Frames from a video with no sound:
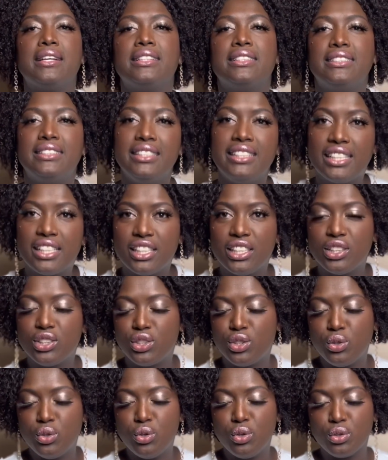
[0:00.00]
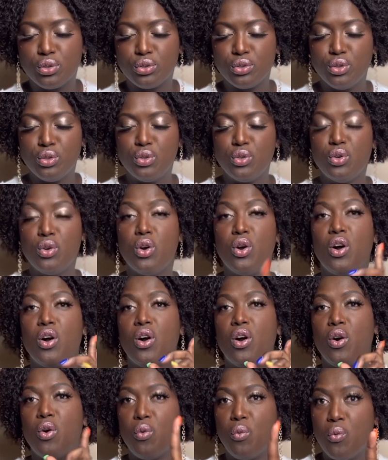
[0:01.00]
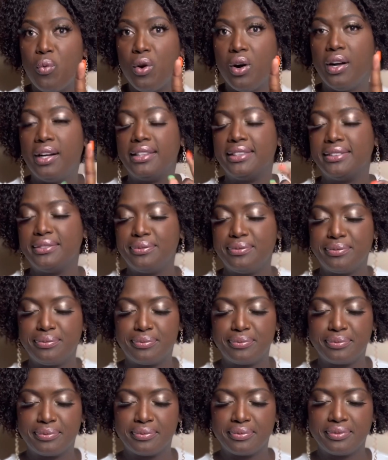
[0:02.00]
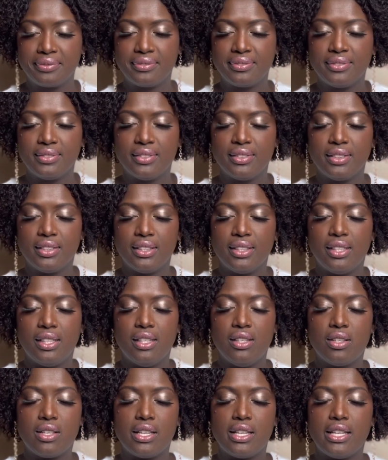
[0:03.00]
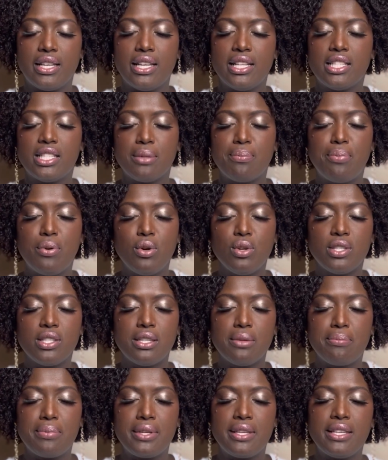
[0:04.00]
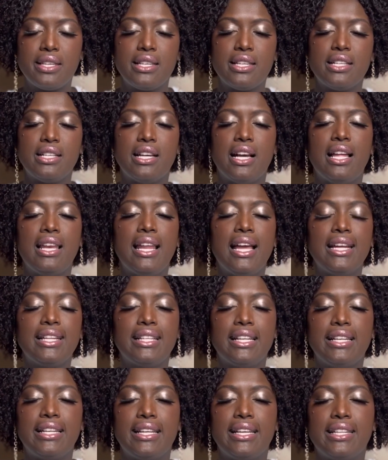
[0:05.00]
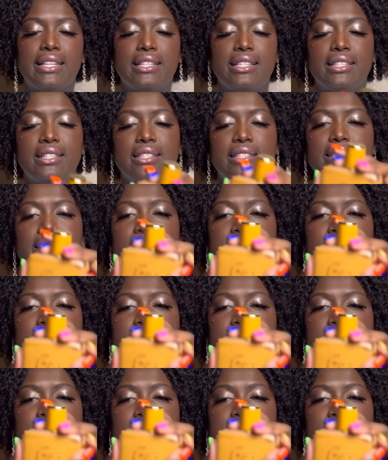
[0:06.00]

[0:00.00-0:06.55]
Mica Doro 1. Okay, it's supposed to be, I like the letter.